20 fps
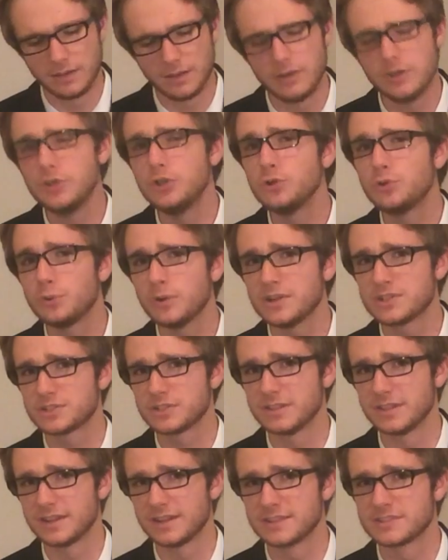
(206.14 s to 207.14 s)
A new
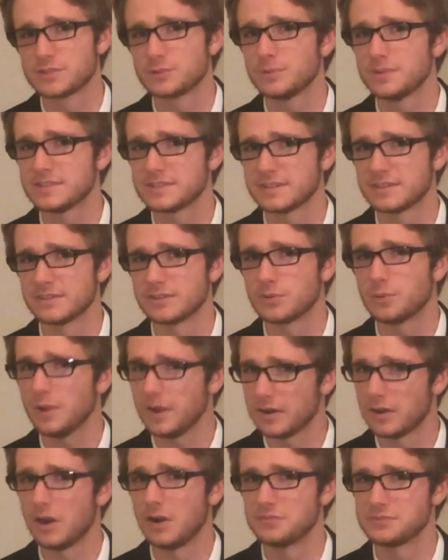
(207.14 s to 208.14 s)
question that has arisen
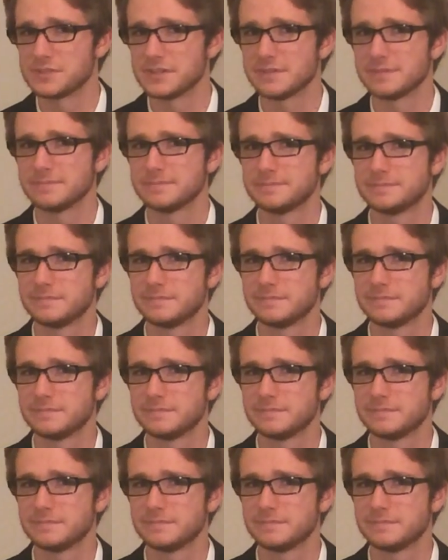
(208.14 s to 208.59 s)
quite often.